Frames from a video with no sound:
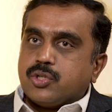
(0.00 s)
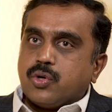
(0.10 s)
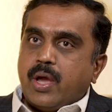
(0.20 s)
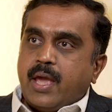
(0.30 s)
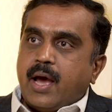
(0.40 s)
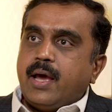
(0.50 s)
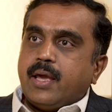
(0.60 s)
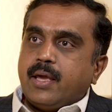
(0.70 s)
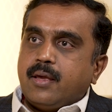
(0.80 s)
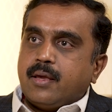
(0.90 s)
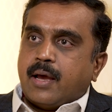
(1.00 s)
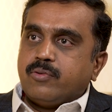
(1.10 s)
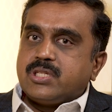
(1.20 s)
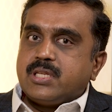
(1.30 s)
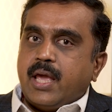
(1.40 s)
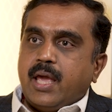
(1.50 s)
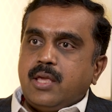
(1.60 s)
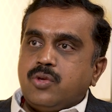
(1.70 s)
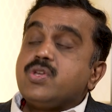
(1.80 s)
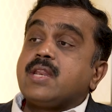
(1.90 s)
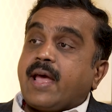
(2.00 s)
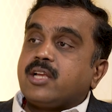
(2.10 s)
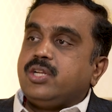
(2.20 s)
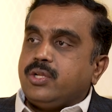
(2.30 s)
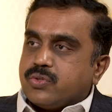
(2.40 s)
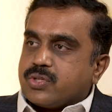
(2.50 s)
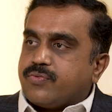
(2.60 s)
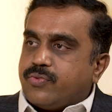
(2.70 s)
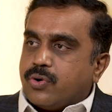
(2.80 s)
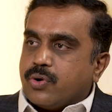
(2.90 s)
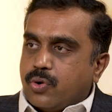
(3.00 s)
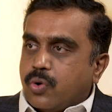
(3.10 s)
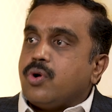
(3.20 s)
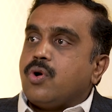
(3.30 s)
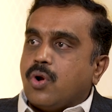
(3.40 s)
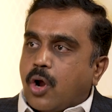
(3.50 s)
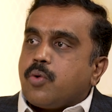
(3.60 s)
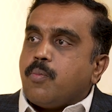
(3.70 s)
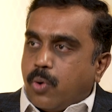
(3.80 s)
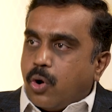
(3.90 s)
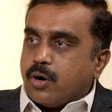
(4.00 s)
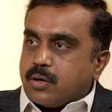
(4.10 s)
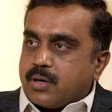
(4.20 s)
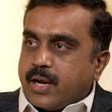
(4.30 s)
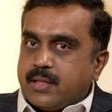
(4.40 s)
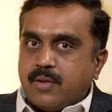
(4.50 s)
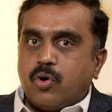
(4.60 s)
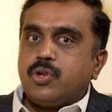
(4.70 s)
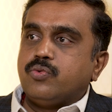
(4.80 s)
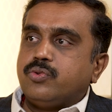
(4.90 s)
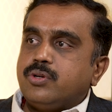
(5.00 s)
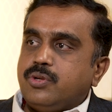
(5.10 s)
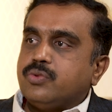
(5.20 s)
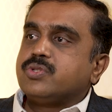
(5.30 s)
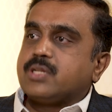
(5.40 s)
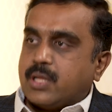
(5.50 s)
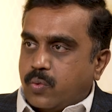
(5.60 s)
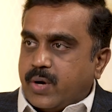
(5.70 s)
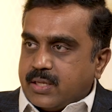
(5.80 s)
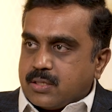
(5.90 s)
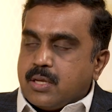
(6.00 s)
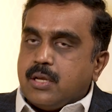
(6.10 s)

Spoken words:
So AI, I would say you can actually use it for good a lot more, right, than what you would use it otherwise.